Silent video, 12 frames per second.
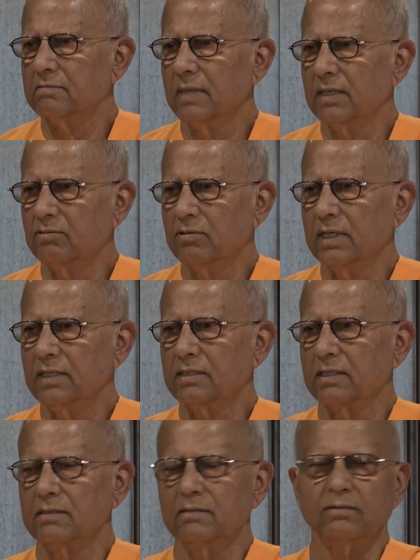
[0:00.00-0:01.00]

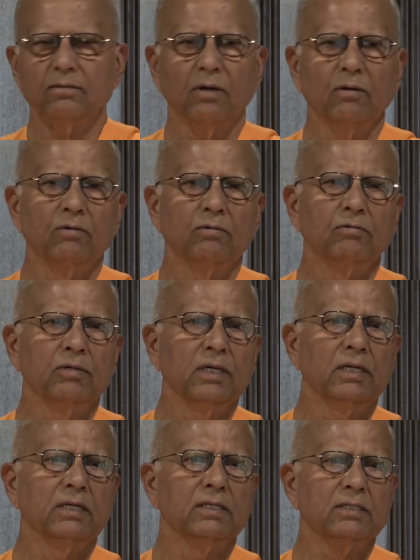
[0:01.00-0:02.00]
education, so
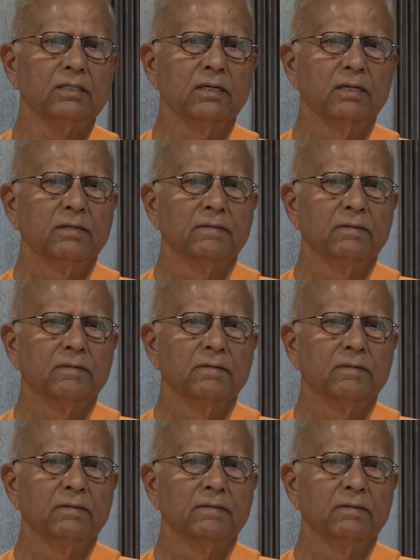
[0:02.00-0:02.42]
his